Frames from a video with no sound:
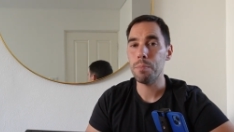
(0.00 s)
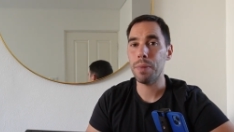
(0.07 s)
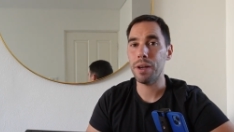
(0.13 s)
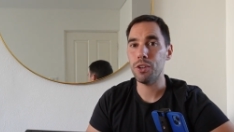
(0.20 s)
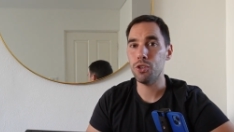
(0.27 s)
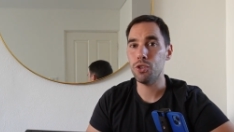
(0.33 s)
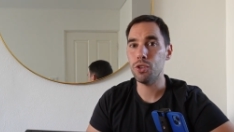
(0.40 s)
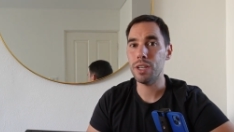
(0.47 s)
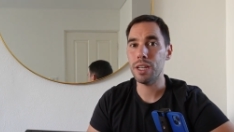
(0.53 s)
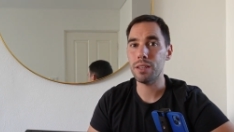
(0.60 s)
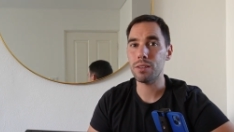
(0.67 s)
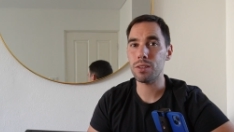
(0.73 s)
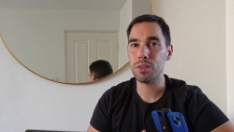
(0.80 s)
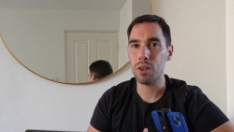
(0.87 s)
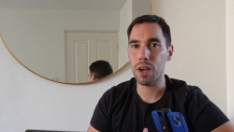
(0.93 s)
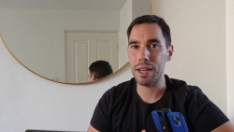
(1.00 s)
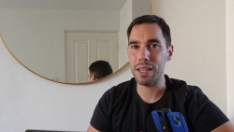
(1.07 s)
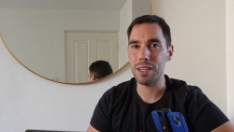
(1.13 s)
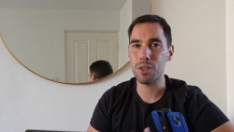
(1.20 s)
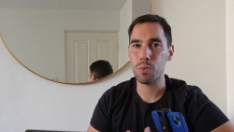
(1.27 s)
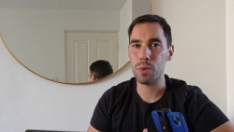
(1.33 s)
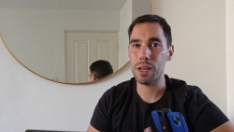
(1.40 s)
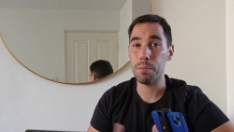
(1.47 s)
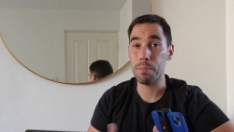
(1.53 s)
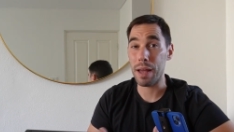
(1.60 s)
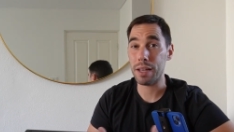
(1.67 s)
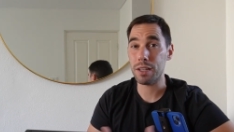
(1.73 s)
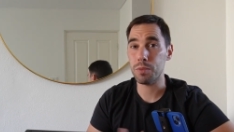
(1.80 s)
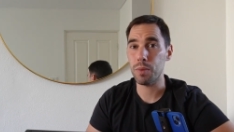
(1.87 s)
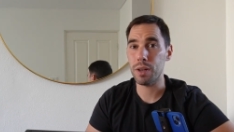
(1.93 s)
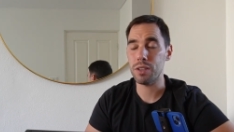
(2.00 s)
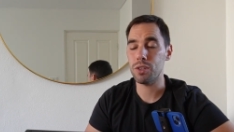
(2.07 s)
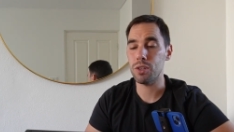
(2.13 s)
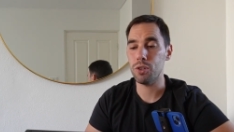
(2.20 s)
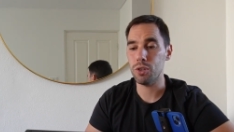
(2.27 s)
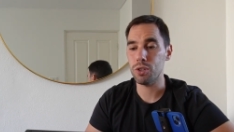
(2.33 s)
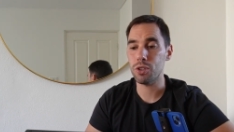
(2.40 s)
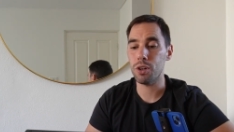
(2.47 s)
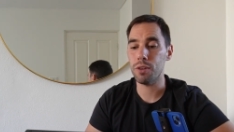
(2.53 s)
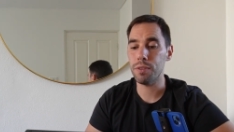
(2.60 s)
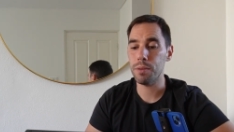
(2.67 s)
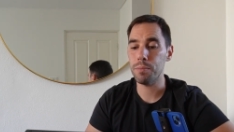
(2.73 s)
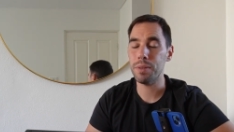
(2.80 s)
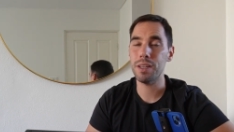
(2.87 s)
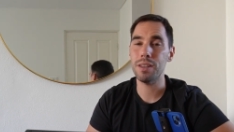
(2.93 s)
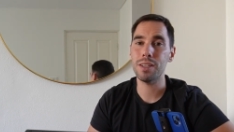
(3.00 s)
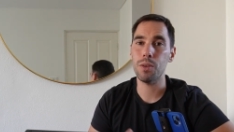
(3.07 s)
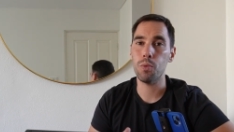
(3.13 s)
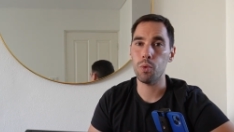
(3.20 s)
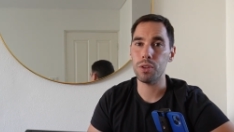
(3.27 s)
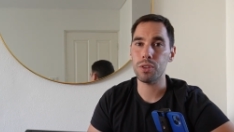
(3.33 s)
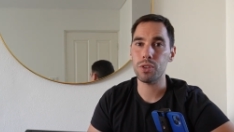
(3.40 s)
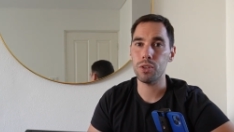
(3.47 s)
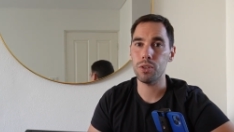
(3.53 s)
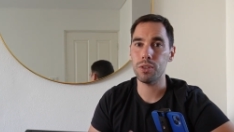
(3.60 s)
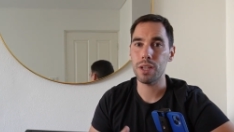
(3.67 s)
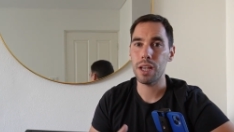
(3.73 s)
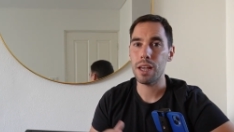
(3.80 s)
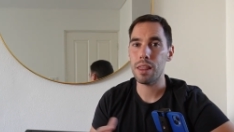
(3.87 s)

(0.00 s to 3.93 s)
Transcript: but you do need to sign in to really maximize the use of them because it wants to use